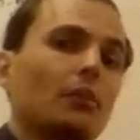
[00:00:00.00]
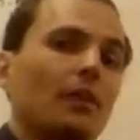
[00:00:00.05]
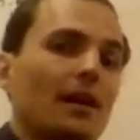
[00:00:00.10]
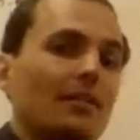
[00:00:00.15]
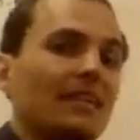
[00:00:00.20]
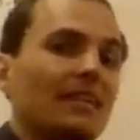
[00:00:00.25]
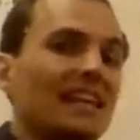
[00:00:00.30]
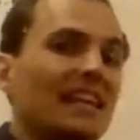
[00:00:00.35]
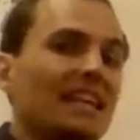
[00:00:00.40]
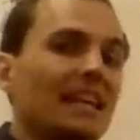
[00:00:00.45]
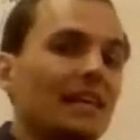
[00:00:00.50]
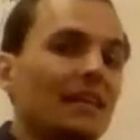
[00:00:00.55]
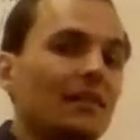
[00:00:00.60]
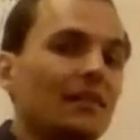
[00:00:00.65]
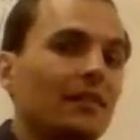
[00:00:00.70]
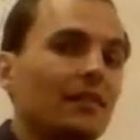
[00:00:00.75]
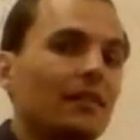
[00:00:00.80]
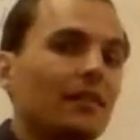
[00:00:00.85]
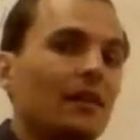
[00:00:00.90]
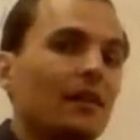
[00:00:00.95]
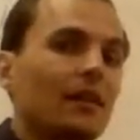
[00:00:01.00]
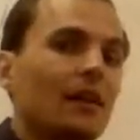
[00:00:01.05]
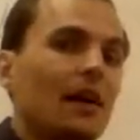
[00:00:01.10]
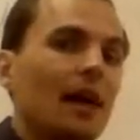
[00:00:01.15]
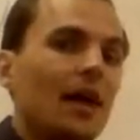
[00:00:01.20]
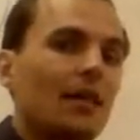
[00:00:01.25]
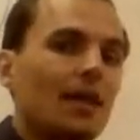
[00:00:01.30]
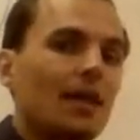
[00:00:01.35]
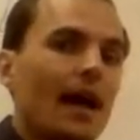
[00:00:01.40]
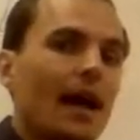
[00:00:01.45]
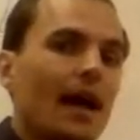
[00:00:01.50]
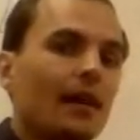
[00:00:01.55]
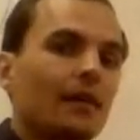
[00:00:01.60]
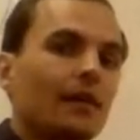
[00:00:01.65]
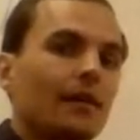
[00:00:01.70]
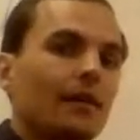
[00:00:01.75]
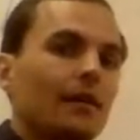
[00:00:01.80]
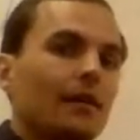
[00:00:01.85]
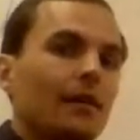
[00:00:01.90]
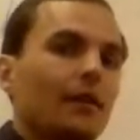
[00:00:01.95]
We have to eat it. and that